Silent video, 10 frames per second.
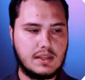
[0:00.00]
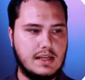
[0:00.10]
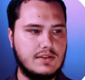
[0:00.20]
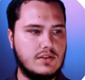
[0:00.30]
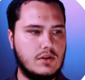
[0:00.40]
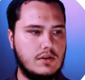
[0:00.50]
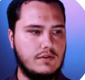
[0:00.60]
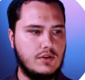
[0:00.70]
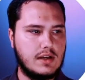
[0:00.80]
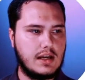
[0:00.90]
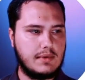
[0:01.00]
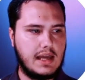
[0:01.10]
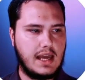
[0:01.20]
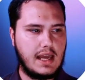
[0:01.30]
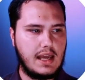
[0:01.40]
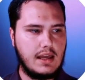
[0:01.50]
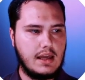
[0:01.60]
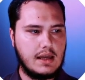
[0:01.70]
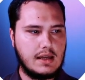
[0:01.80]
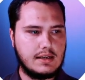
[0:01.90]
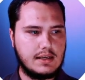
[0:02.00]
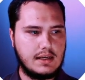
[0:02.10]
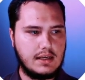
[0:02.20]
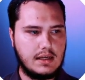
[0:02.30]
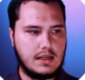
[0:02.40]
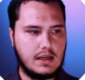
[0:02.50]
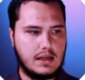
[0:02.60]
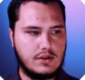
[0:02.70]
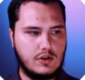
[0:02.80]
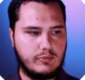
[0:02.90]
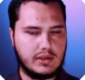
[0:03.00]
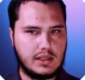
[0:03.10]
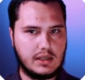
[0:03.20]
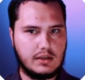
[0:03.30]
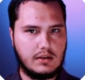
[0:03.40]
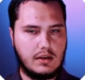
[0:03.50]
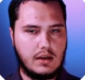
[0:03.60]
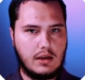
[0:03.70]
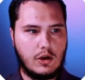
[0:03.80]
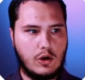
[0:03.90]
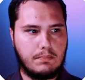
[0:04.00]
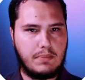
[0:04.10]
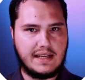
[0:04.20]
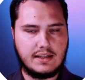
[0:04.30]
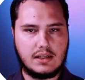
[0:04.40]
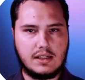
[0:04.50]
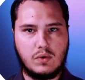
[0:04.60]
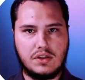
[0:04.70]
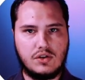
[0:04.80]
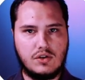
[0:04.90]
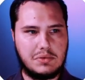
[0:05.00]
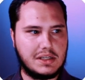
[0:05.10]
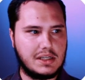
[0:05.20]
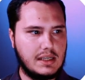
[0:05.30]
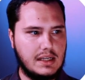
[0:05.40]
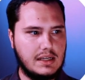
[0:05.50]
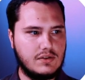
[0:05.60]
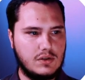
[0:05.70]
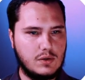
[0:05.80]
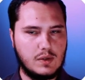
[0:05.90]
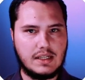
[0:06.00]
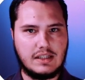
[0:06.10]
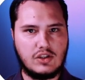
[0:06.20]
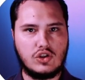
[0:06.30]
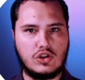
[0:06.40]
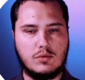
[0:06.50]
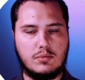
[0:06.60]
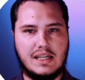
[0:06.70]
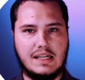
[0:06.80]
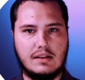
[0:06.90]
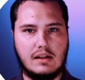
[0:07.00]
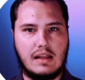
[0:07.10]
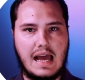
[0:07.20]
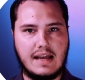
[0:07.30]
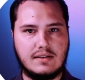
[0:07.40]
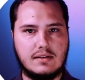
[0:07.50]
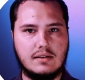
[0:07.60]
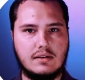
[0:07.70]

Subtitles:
And so if you type AT duplicate, basically what the duplicate key is doing is it's just repeating the last